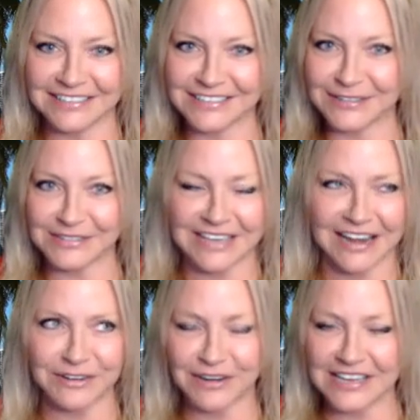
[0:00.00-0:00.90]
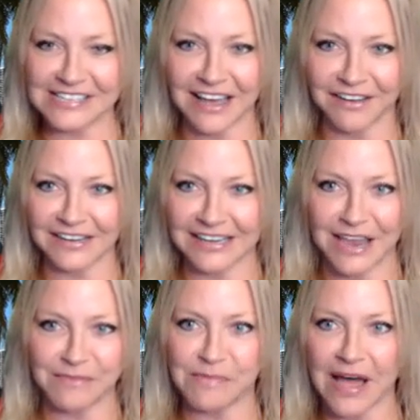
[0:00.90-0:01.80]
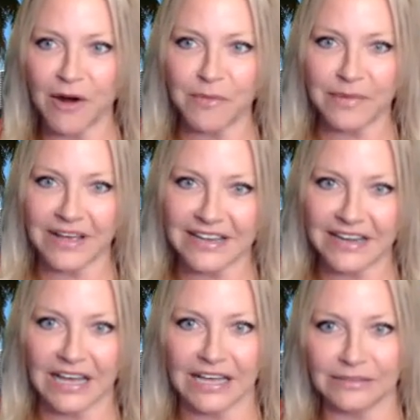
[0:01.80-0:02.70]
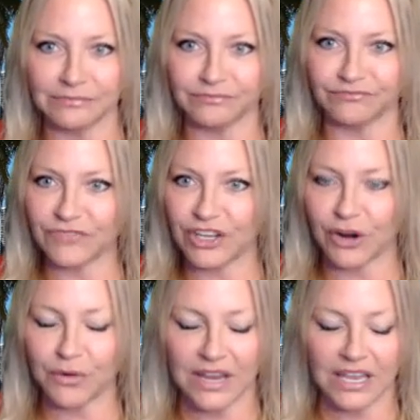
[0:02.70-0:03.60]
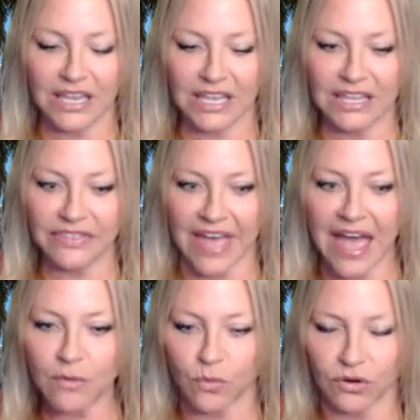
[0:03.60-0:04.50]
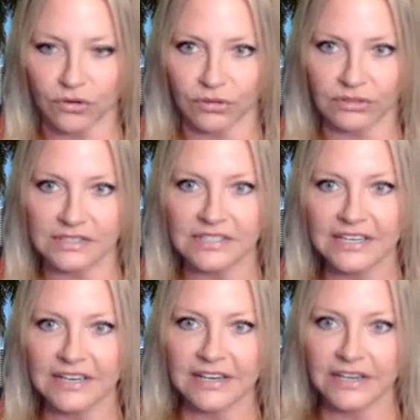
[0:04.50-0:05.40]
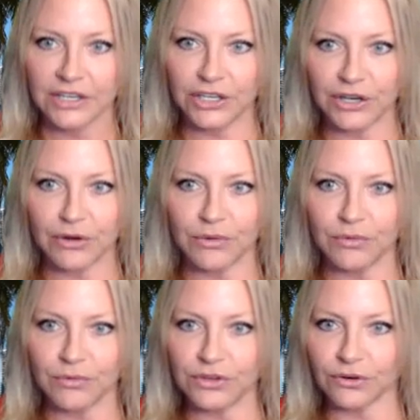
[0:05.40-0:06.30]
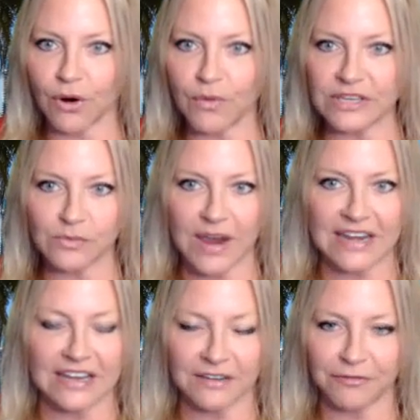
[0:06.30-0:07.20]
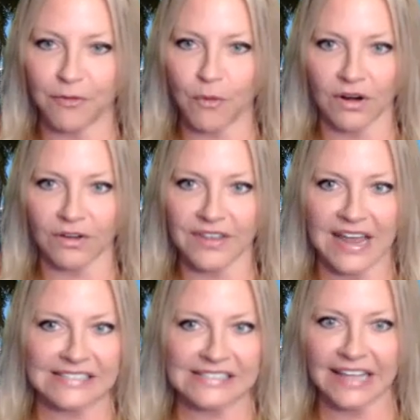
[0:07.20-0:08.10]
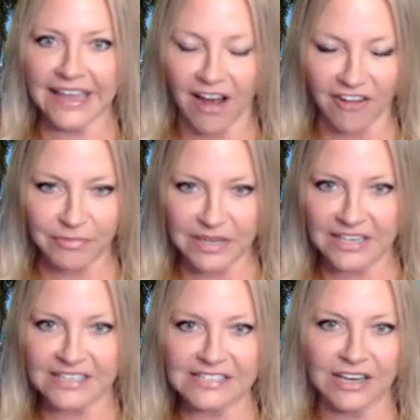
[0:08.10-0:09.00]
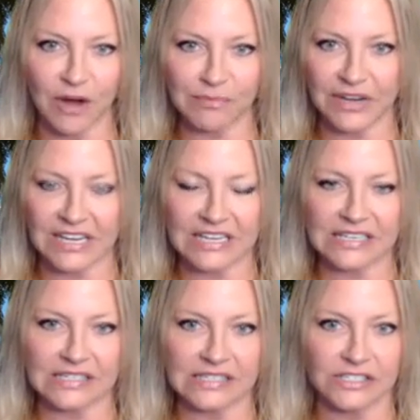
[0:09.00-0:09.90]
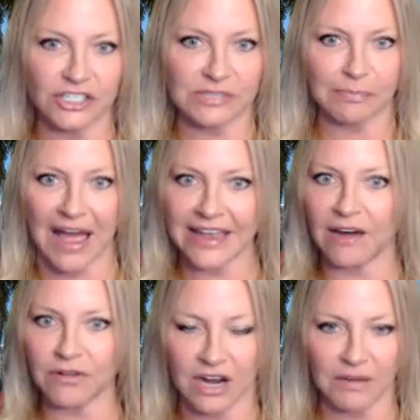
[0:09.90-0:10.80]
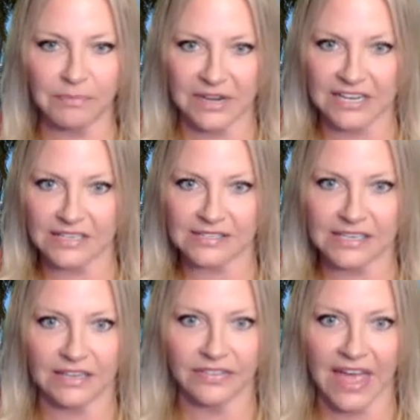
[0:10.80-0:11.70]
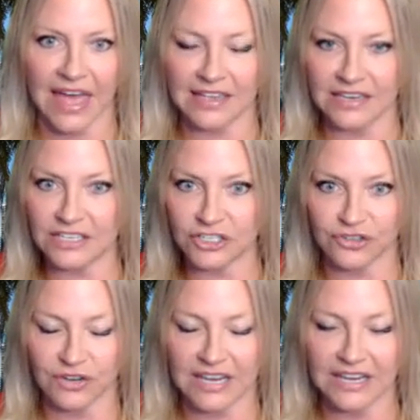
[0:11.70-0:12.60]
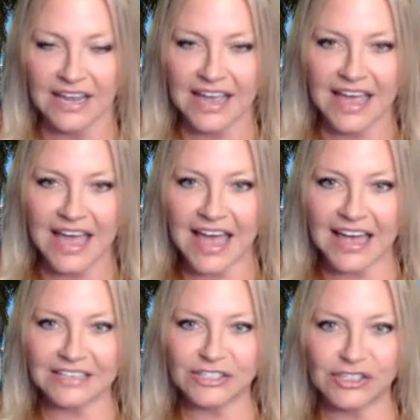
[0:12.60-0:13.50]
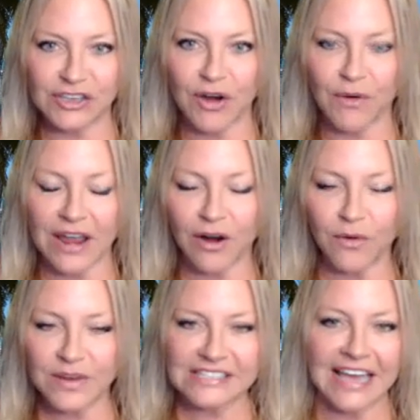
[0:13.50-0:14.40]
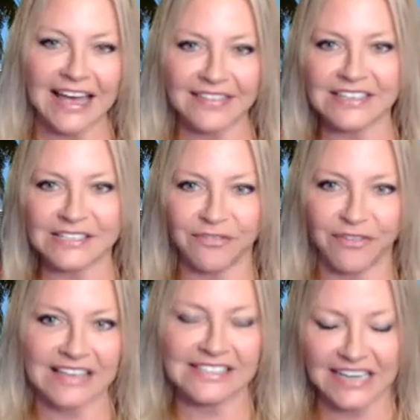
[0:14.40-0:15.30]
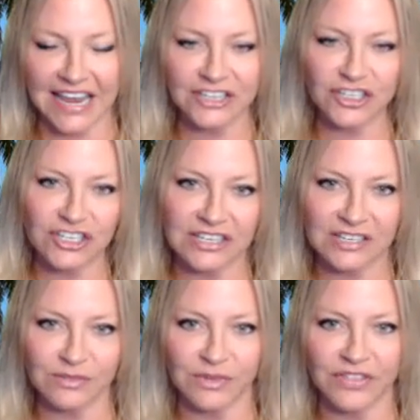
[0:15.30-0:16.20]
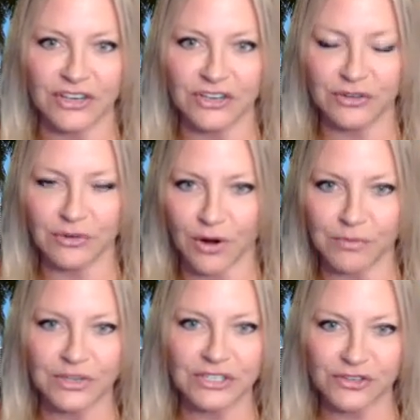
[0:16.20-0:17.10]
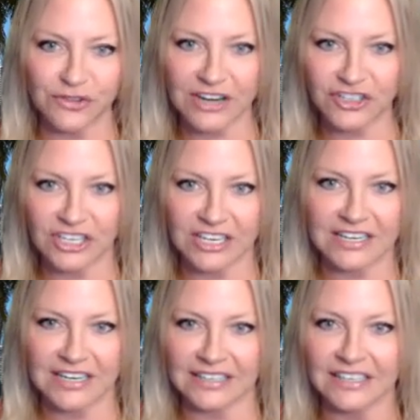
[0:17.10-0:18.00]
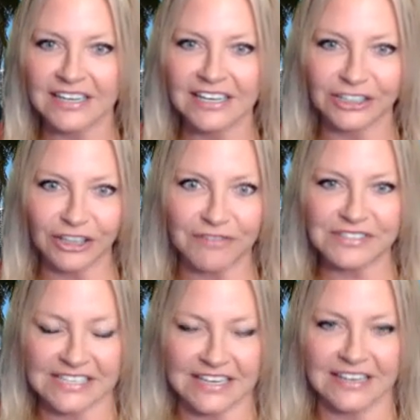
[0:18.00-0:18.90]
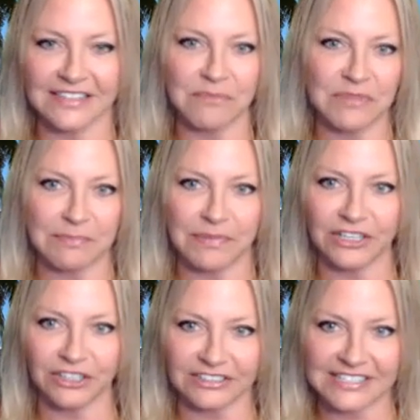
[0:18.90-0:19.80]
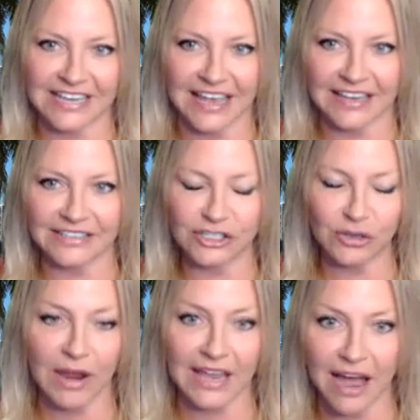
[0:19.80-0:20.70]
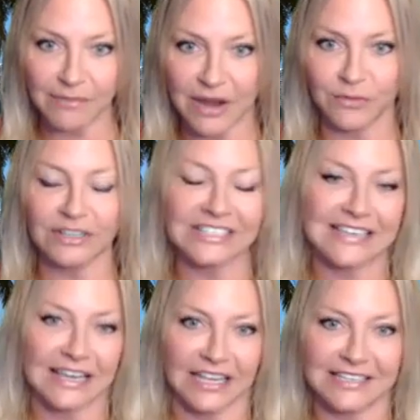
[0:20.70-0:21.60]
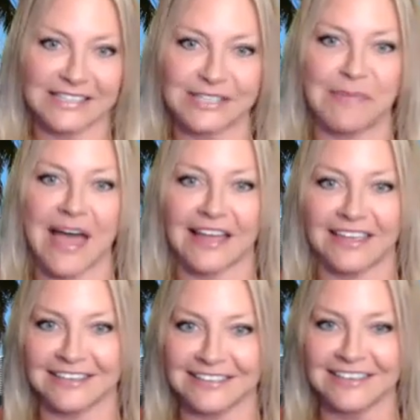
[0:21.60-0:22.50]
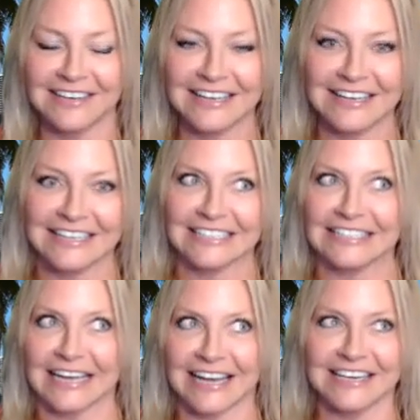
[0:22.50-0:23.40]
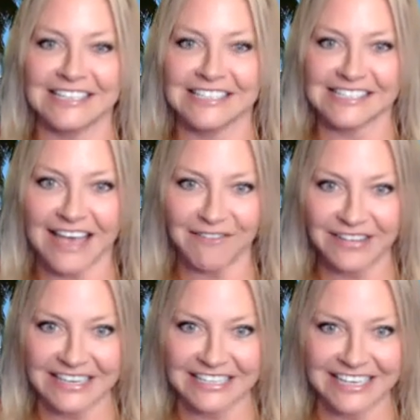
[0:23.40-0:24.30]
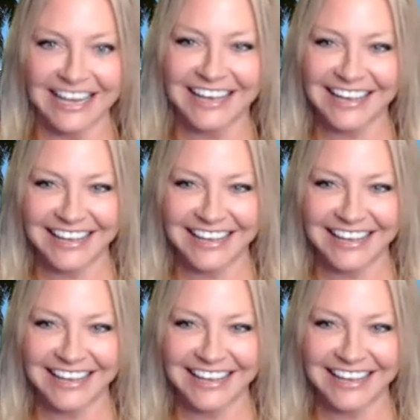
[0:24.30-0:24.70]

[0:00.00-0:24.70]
so it's kind of crazy how it came about. But, in that world, you're always waiting for the next layoff because companies just buy out companies in that industry. And so I always had this fascination with the new home construction and love seeing them be built. And so I got my real estate license back in 97